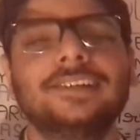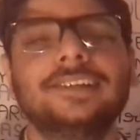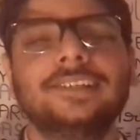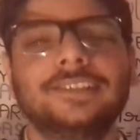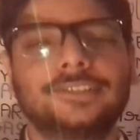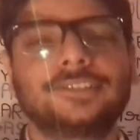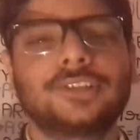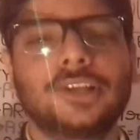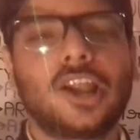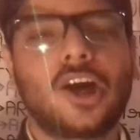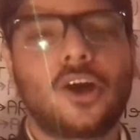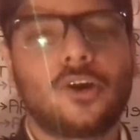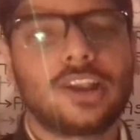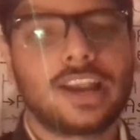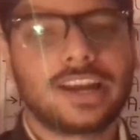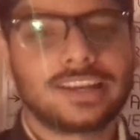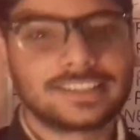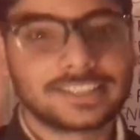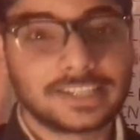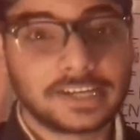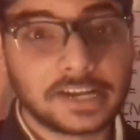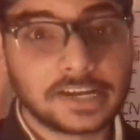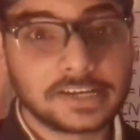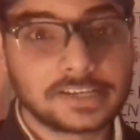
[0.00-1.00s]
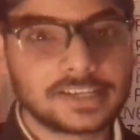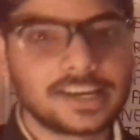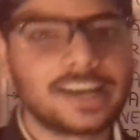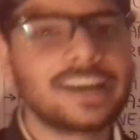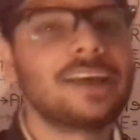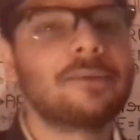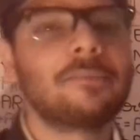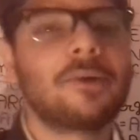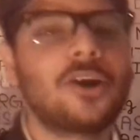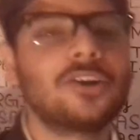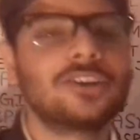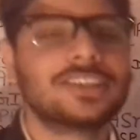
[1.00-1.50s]
So now let's understand
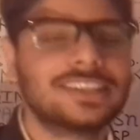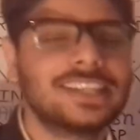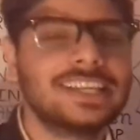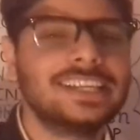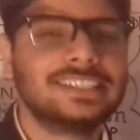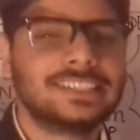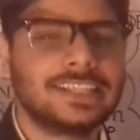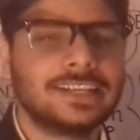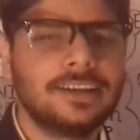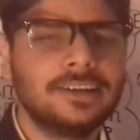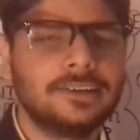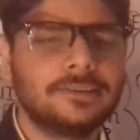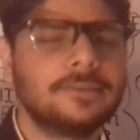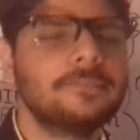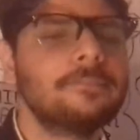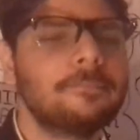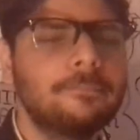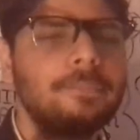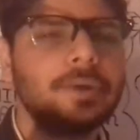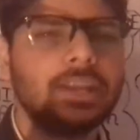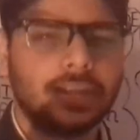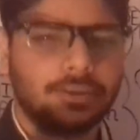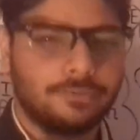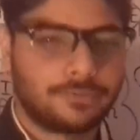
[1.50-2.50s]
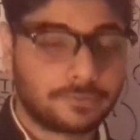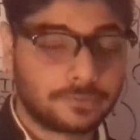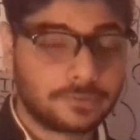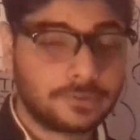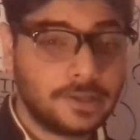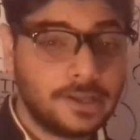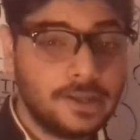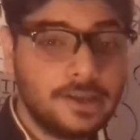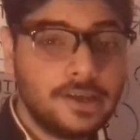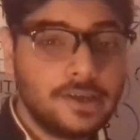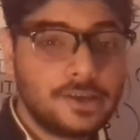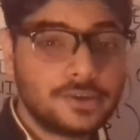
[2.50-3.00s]
about these in
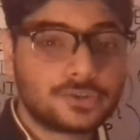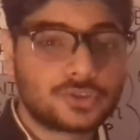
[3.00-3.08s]
brief.